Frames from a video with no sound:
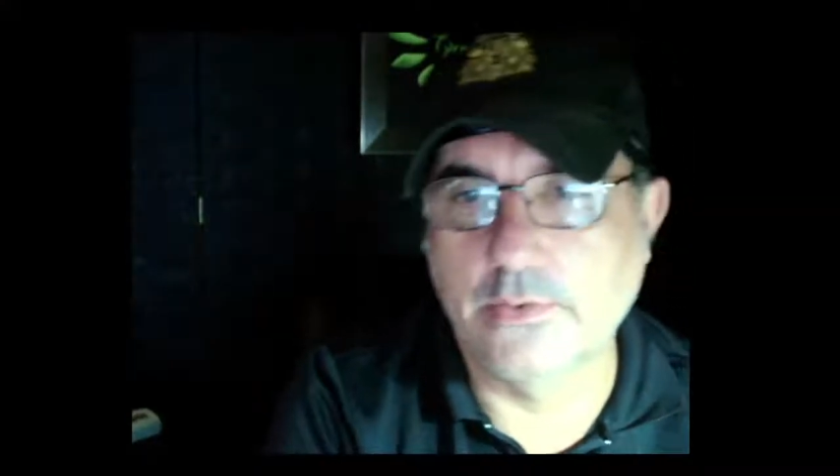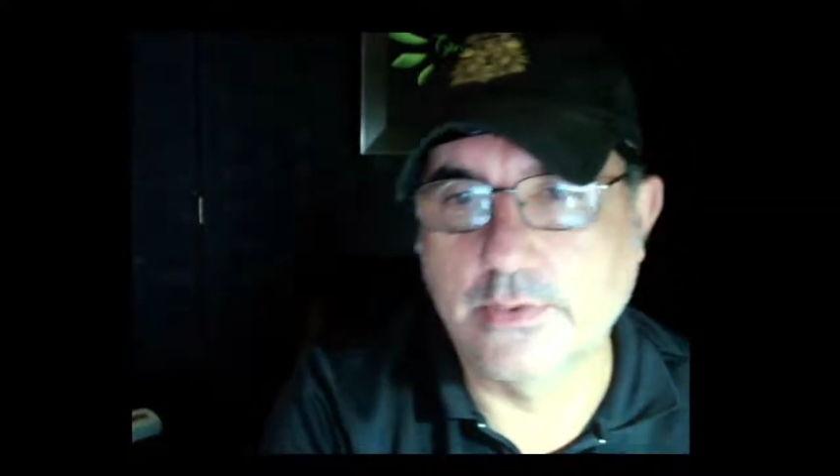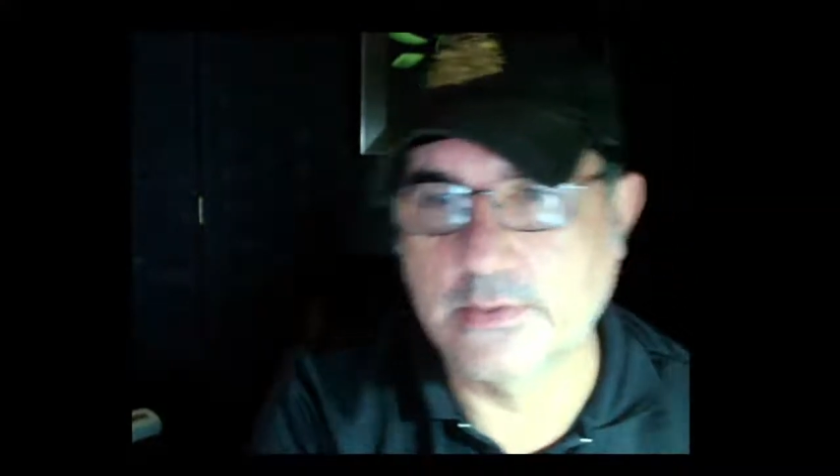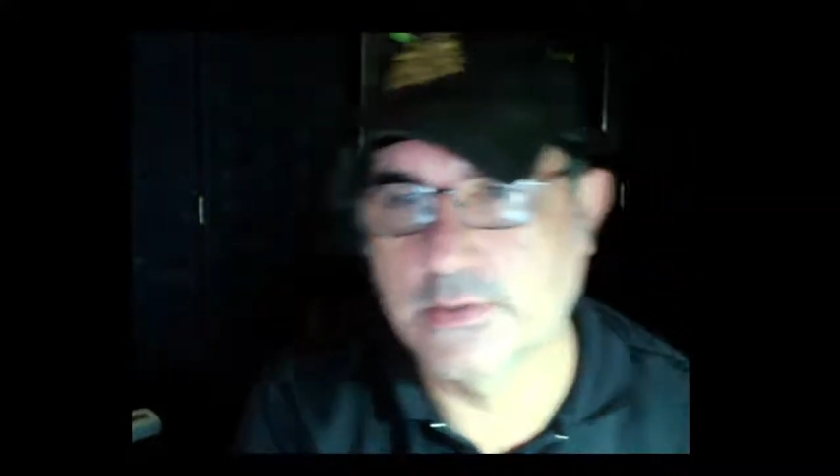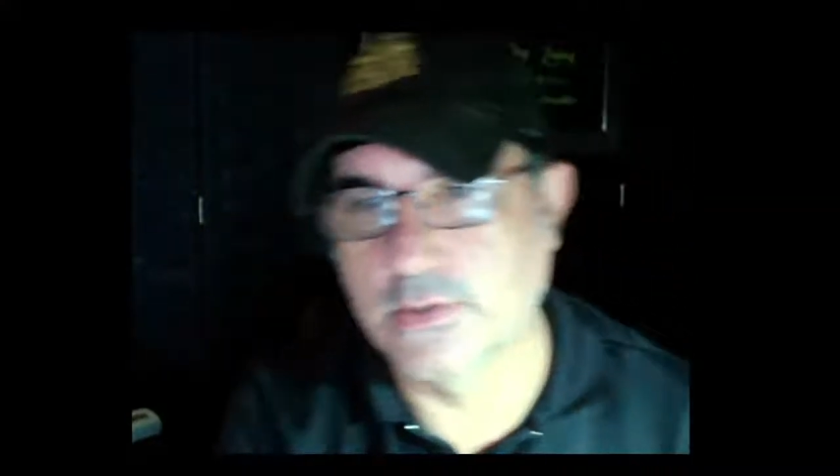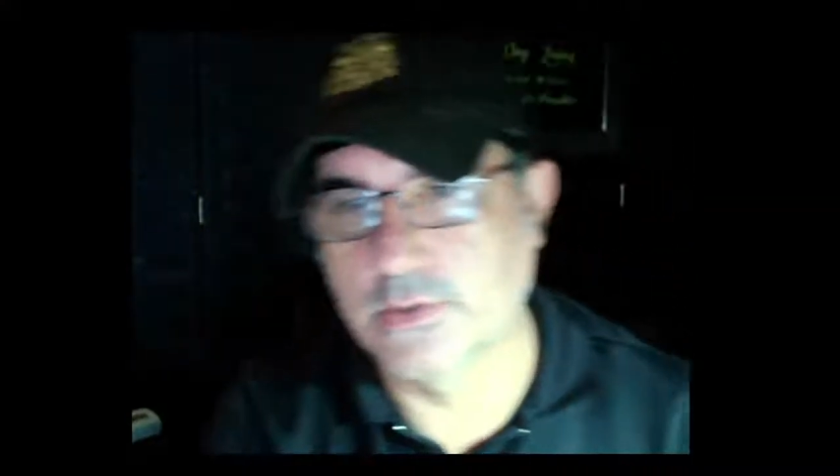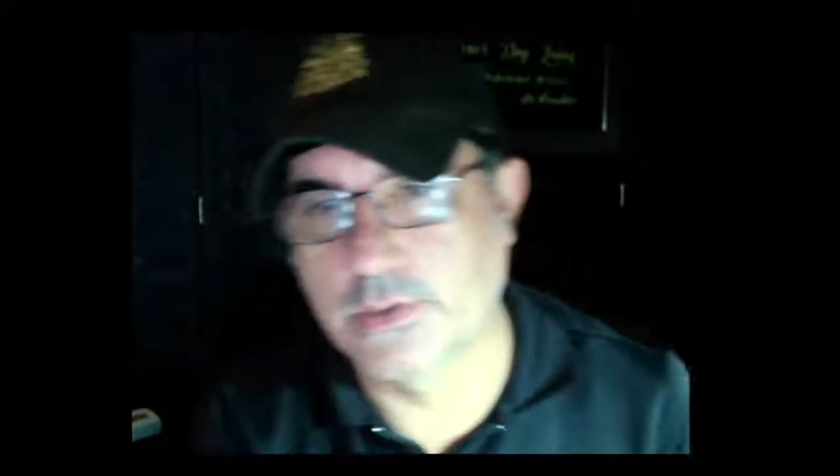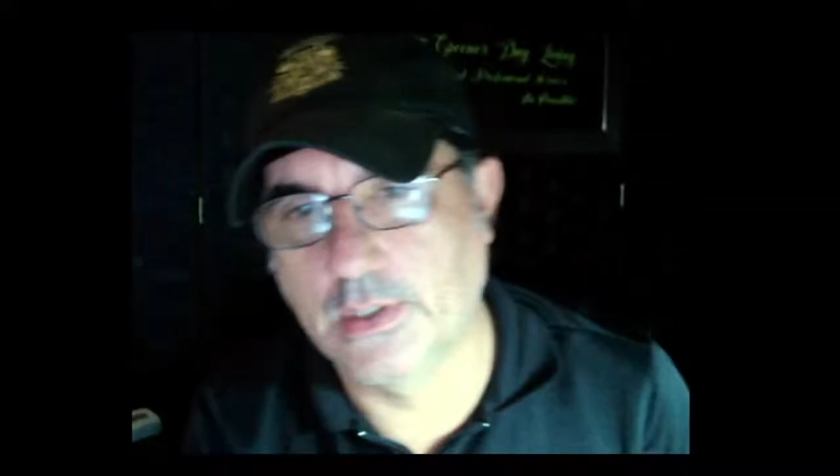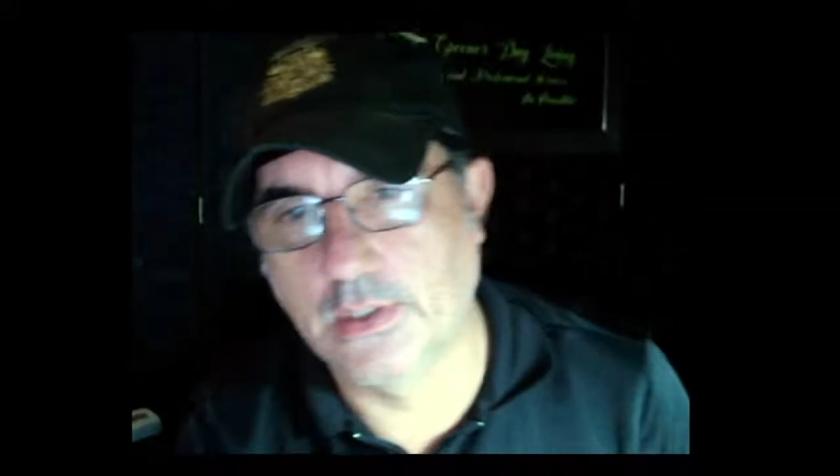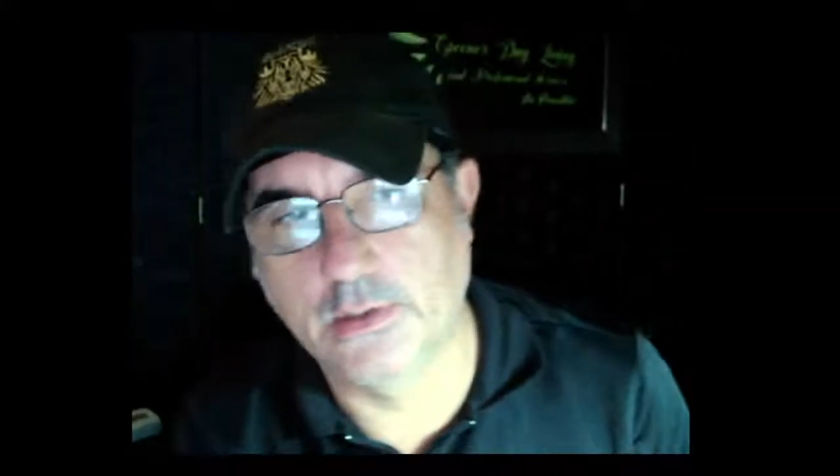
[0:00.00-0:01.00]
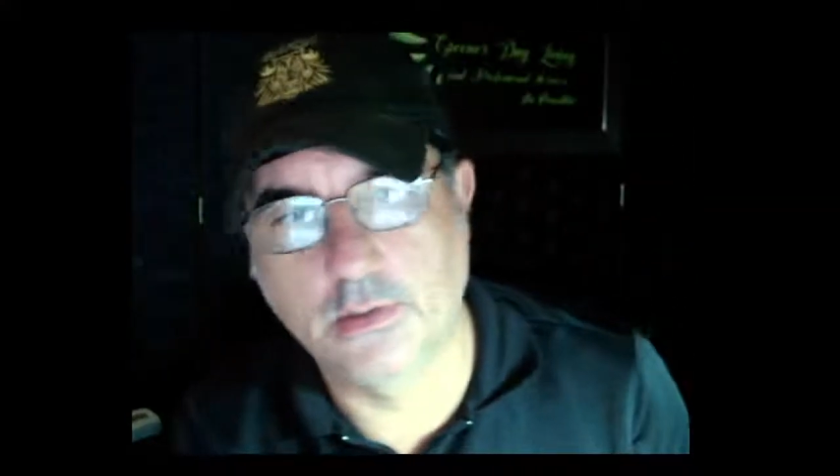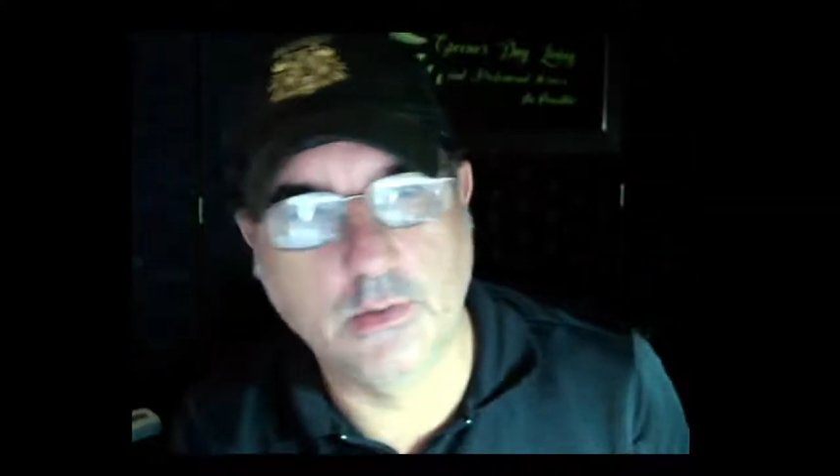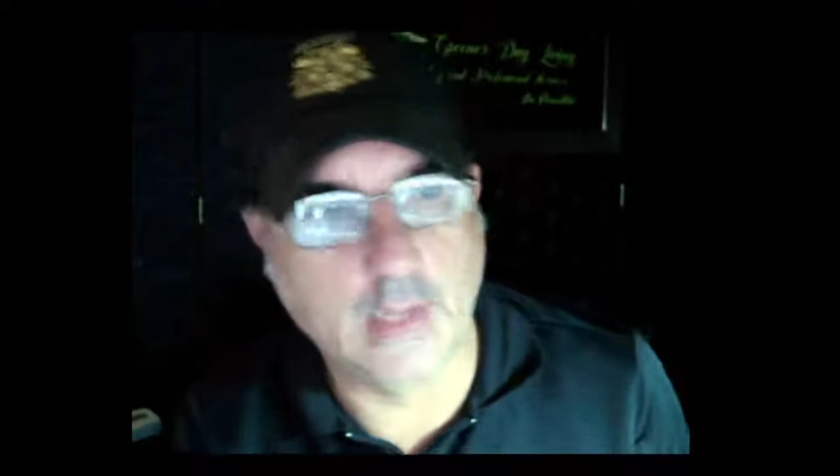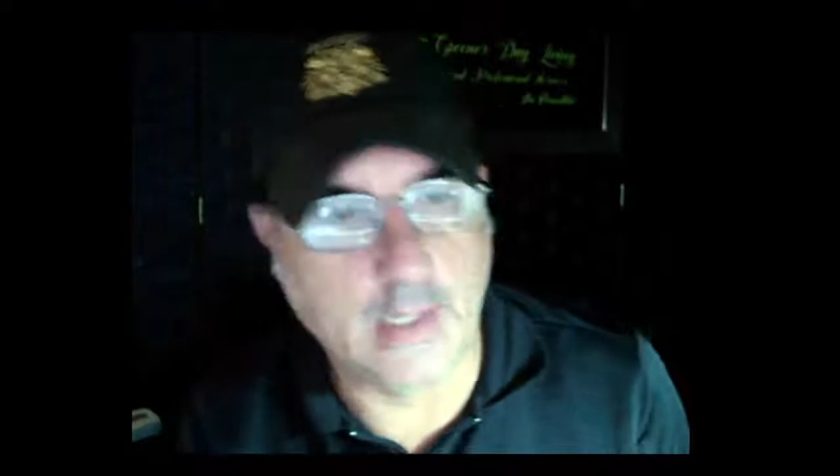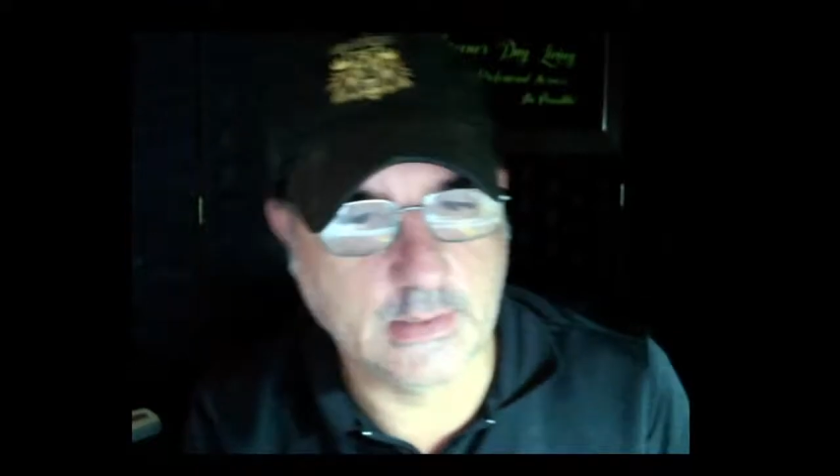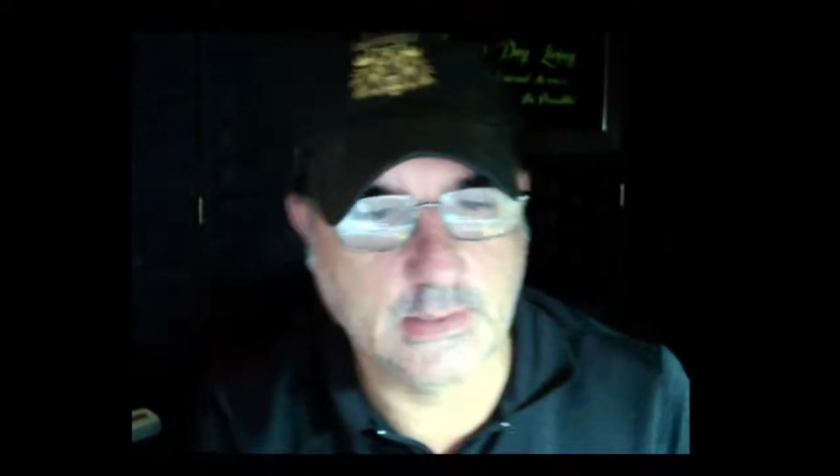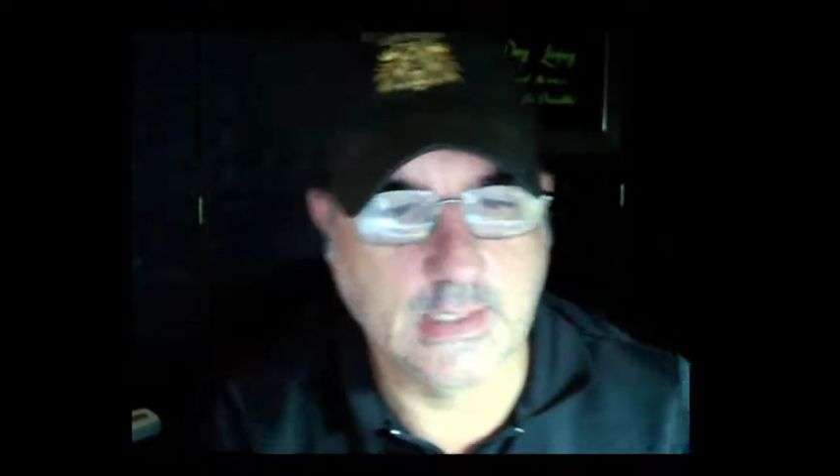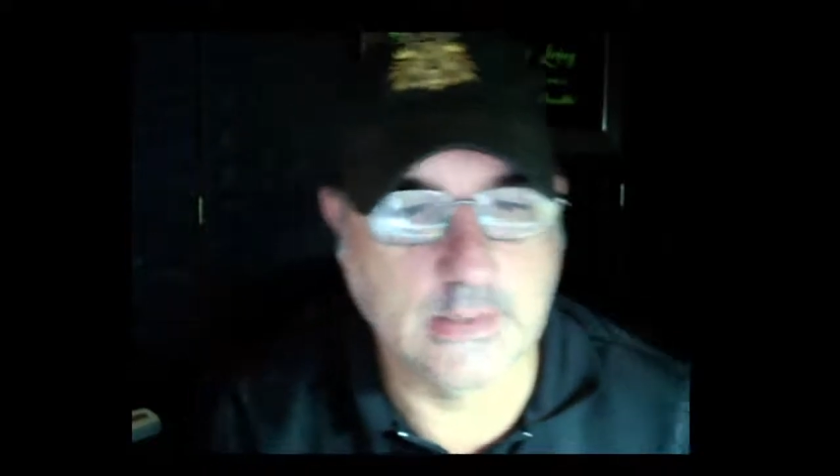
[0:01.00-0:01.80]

institution in the United States,